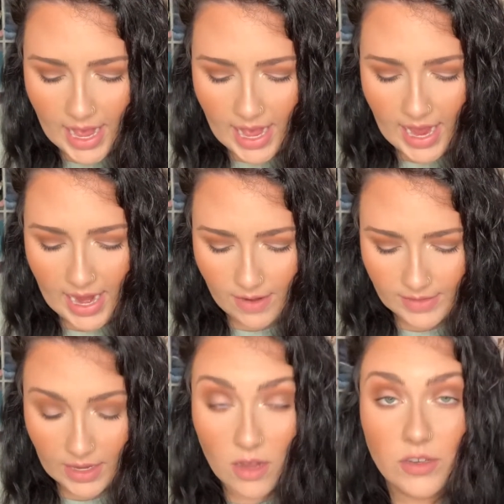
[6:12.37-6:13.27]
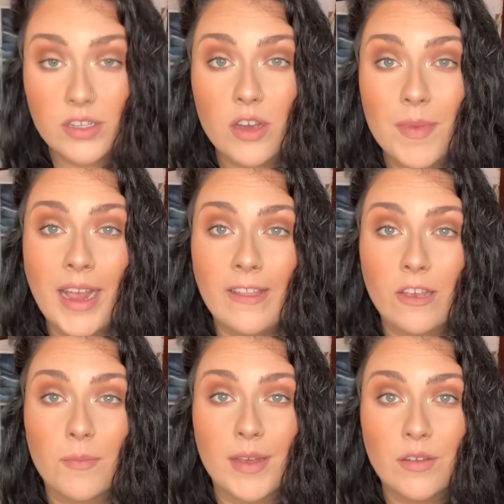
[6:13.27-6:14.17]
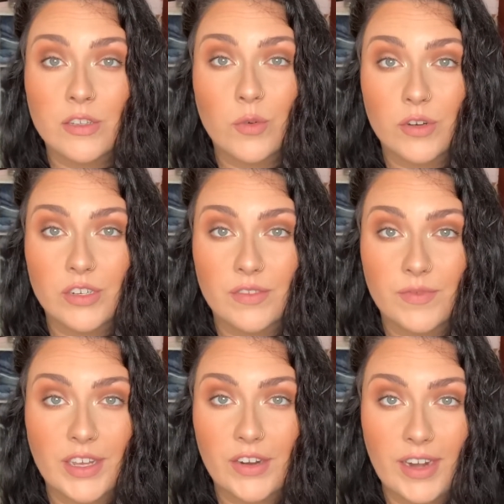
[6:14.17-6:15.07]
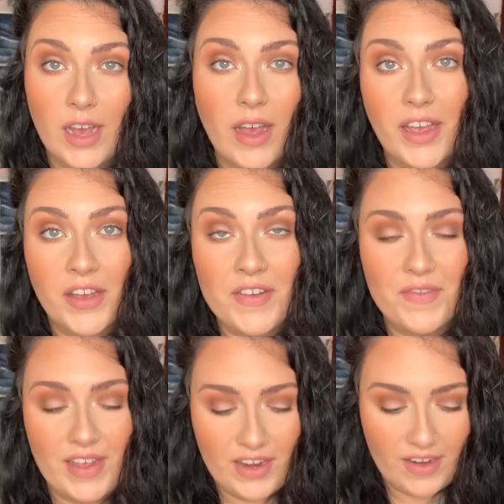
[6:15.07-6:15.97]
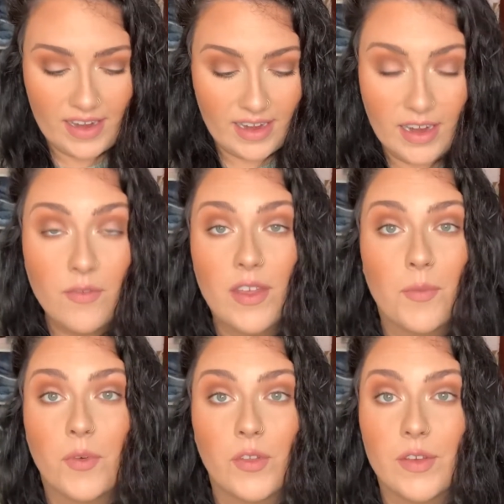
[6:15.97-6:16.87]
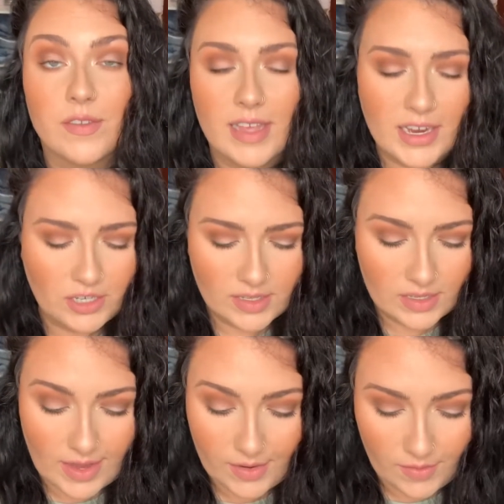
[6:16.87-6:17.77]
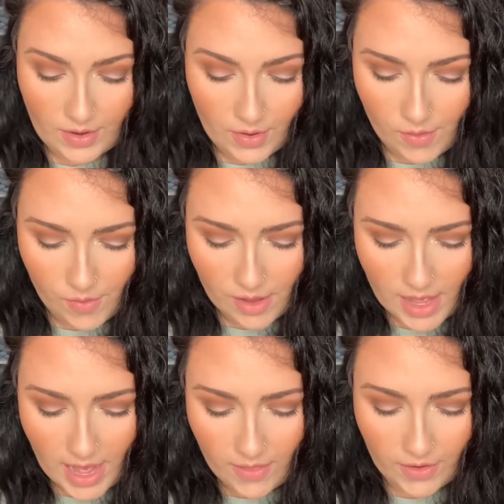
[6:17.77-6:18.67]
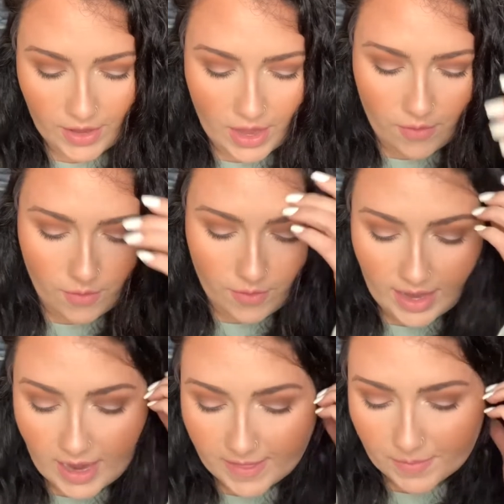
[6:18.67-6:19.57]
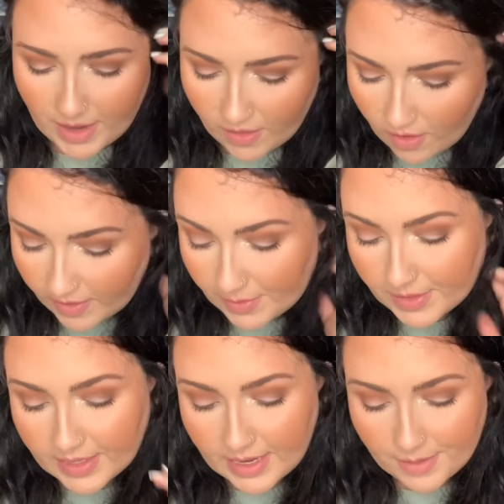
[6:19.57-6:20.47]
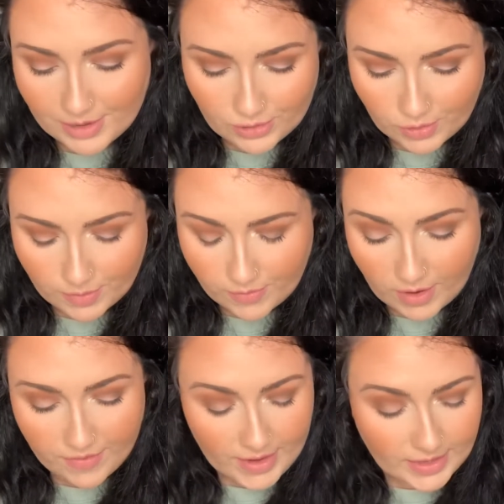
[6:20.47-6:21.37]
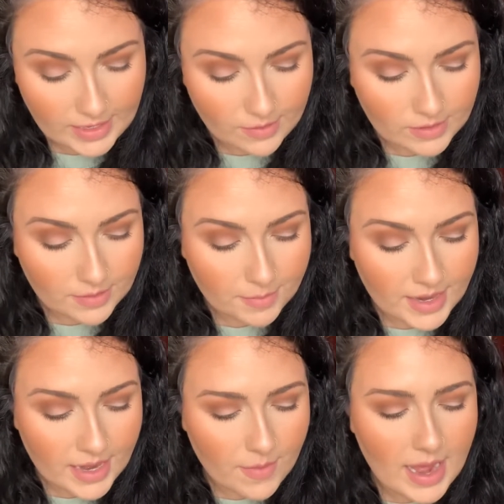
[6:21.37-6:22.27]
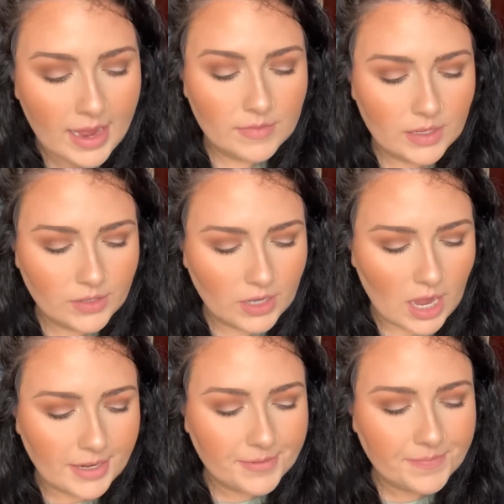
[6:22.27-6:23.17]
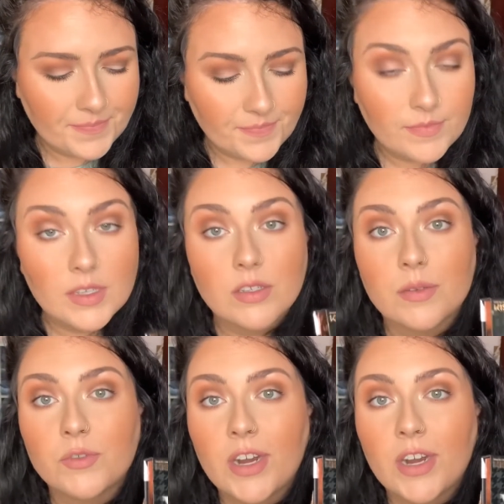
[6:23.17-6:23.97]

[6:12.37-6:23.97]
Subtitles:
and I was like, I'll just go back and look at my Ulta orders and figure it out. I couldn't figure it. None of them wore those lashes, so I don't know how long ago I got them and how long they were sitting in my drawer before I finally used them. But anyway, those are gone. So I'm